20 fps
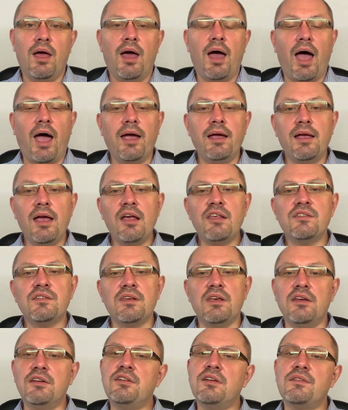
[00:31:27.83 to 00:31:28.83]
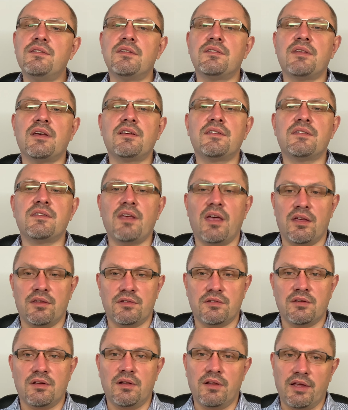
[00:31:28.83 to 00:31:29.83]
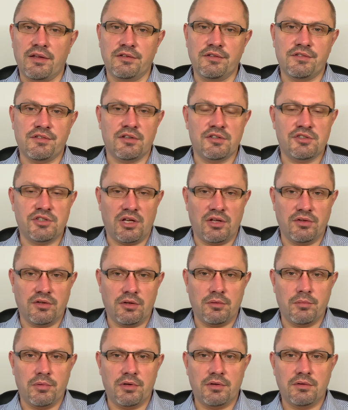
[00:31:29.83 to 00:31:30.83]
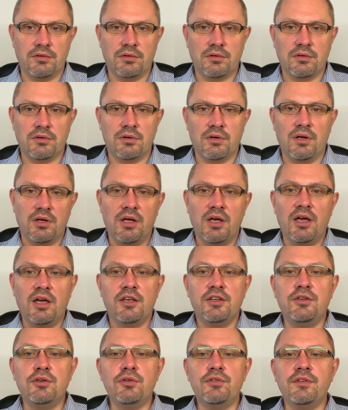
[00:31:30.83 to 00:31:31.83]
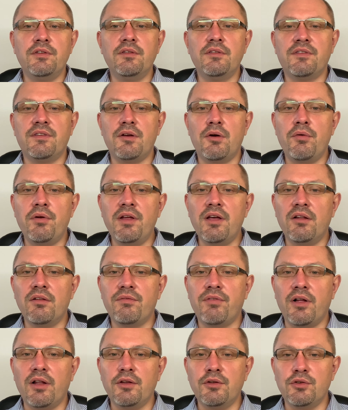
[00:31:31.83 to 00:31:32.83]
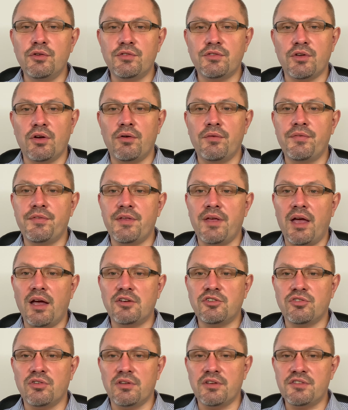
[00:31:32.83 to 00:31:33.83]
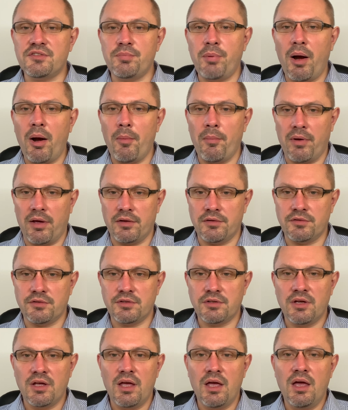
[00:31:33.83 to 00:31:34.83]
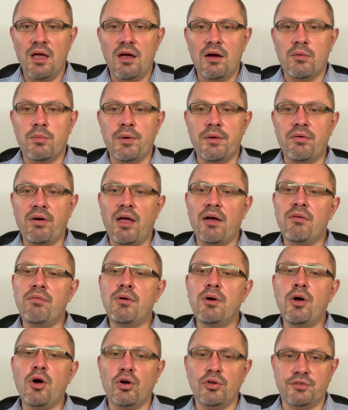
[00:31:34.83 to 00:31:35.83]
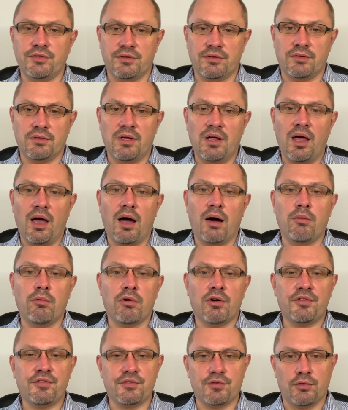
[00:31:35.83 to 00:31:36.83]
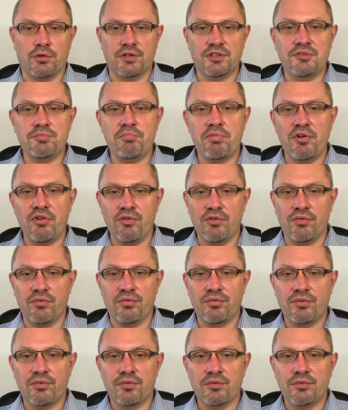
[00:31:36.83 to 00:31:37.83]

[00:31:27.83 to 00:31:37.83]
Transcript: I guess it is a success, ladies and gentlemen. Using the real values of the actual experiment, we have gotten our solid proof.